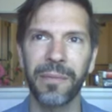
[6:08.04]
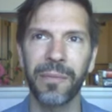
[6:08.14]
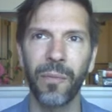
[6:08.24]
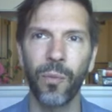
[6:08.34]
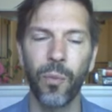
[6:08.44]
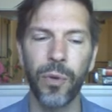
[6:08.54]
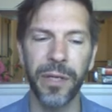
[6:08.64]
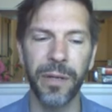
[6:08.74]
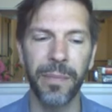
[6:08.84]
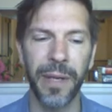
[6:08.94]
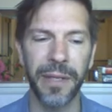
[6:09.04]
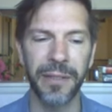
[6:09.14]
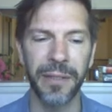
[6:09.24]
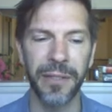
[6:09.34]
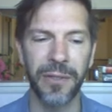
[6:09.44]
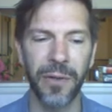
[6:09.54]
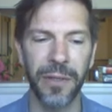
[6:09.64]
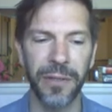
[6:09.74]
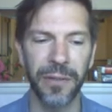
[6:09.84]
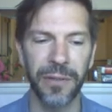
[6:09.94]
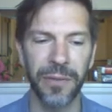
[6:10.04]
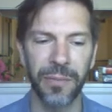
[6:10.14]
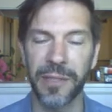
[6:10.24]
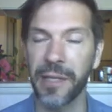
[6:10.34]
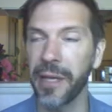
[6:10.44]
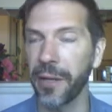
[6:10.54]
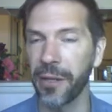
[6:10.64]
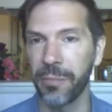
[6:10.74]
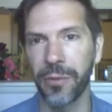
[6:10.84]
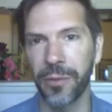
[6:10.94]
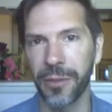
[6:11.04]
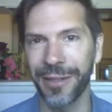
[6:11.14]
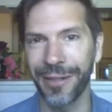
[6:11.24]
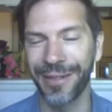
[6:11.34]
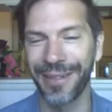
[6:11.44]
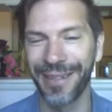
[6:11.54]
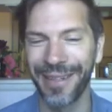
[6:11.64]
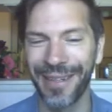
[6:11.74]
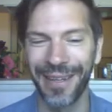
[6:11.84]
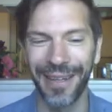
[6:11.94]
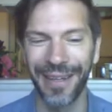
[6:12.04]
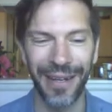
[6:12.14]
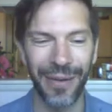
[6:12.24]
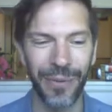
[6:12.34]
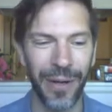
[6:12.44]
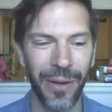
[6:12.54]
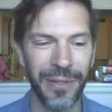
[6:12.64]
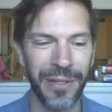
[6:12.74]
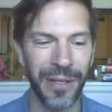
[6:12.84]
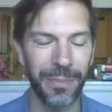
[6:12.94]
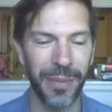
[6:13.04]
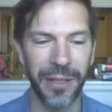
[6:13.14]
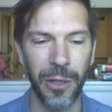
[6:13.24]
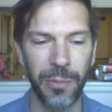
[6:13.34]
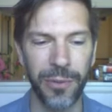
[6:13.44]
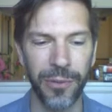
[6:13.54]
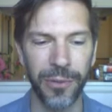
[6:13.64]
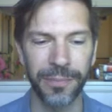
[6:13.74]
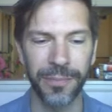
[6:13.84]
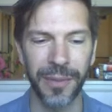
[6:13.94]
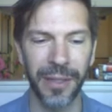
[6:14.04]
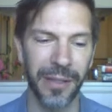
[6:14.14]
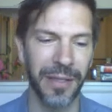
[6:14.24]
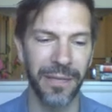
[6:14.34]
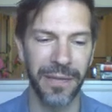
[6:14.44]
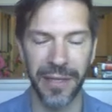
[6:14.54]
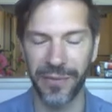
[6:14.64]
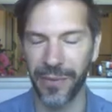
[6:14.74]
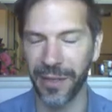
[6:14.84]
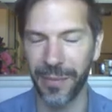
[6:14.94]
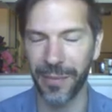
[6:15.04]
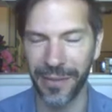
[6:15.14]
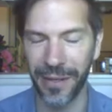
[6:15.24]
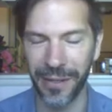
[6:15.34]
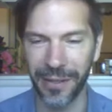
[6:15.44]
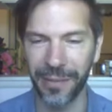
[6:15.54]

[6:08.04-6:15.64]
We are basically just going to stay out of the pool here. We're always going to pick no pool. And it even says recommended right here.